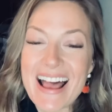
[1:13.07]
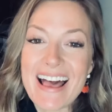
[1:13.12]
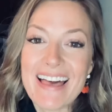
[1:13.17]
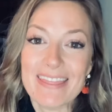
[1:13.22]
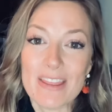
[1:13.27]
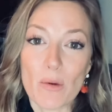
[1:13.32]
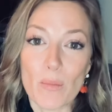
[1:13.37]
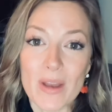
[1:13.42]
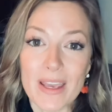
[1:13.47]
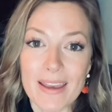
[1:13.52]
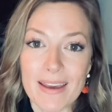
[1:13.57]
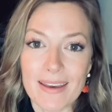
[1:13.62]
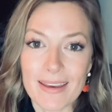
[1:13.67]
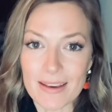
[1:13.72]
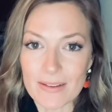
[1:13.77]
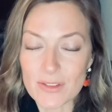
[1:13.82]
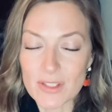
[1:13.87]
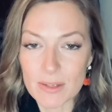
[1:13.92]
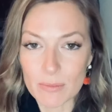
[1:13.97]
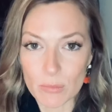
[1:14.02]
that we can
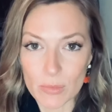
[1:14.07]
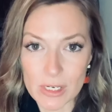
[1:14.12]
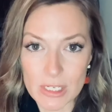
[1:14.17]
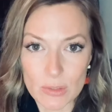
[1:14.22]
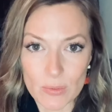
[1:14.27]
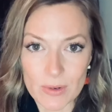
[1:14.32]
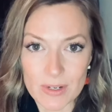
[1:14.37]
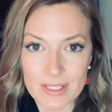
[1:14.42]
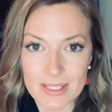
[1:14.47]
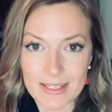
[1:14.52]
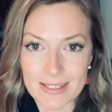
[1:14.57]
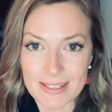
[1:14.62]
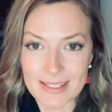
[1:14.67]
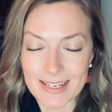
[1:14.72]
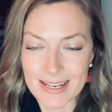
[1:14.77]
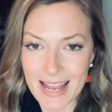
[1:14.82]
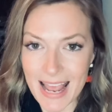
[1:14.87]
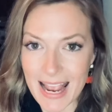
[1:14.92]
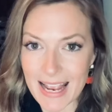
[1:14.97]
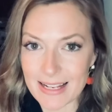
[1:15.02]
give some resources
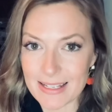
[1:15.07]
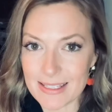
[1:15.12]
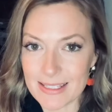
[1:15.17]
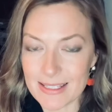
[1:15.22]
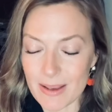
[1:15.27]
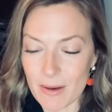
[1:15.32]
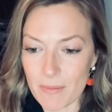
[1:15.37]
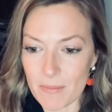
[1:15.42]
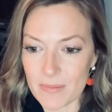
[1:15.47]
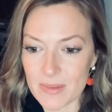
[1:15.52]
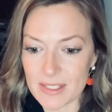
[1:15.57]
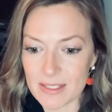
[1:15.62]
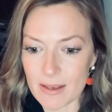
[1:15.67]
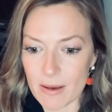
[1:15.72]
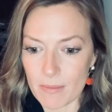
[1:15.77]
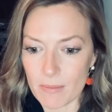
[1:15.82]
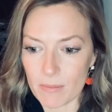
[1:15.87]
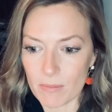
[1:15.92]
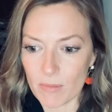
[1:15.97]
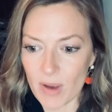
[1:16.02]
today and some,
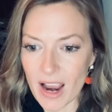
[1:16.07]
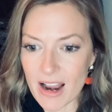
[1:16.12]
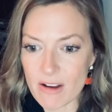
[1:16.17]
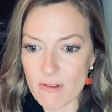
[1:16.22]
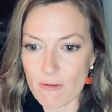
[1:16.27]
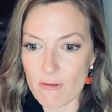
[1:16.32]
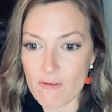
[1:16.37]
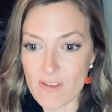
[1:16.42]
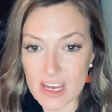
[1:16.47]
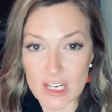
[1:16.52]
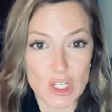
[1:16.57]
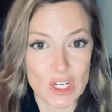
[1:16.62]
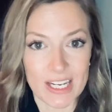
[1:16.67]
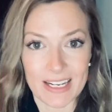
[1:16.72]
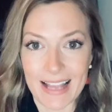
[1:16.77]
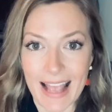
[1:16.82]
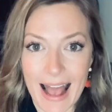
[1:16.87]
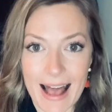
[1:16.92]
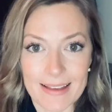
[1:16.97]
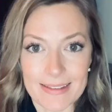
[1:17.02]
some kind of vision
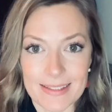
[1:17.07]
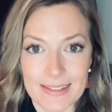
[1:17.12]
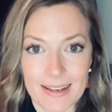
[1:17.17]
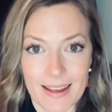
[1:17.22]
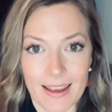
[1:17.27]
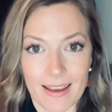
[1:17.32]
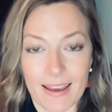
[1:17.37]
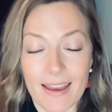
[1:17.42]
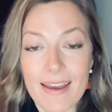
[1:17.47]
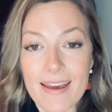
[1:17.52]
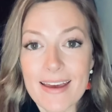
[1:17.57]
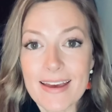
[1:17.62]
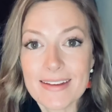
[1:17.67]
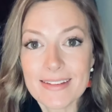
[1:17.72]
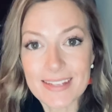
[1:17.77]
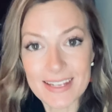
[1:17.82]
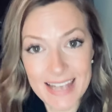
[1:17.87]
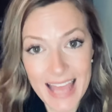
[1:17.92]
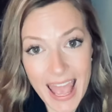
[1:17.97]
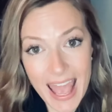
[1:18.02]
casting
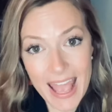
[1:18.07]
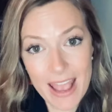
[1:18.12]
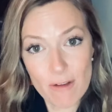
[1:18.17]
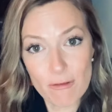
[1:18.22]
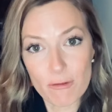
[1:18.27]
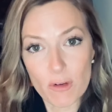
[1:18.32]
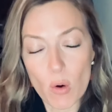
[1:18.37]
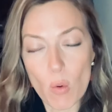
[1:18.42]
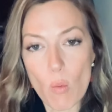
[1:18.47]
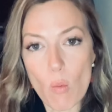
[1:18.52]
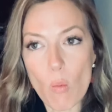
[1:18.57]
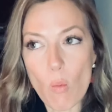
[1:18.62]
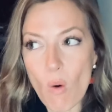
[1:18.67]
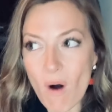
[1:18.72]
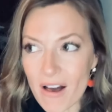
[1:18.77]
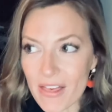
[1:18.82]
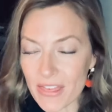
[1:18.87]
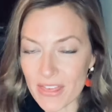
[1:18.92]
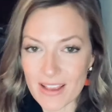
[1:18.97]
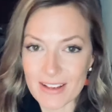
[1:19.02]
today for
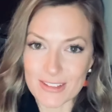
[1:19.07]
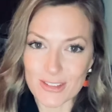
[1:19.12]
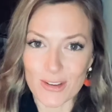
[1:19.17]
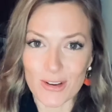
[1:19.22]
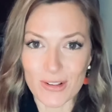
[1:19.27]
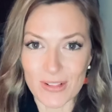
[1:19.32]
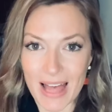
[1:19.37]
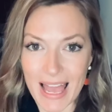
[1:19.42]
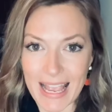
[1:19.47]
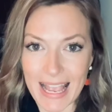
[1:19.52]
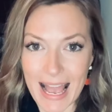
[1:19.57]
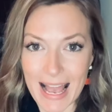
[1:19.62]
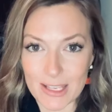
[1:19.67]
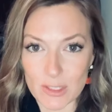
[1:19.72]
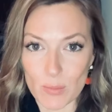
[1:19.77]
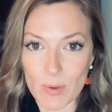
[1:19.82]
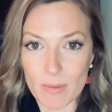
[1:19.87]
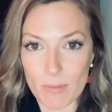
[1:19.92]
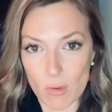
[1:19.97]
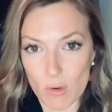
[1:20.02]
what things look like as
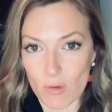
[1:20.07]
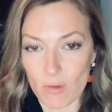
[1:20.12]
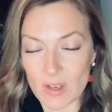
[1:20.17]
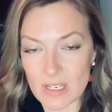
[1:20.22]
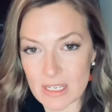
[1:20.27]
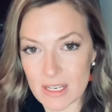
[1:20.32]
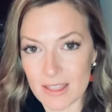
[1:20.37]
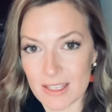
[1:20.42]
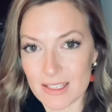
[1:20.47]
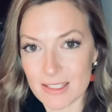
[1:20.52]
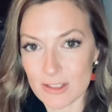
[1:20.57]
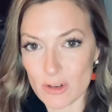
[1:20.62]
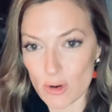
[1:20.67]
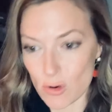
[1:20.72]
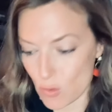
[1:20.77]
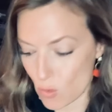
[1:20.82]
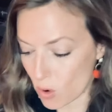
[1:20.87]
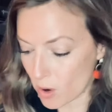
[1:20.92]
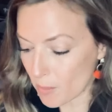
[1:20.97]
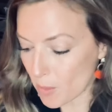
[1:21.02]
we move into this new
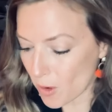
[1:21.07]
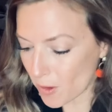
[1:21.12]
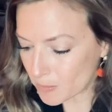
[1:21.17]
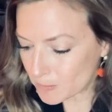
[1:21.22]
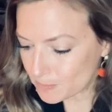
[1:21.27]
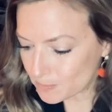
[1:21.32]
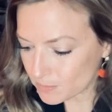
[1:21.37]
normal.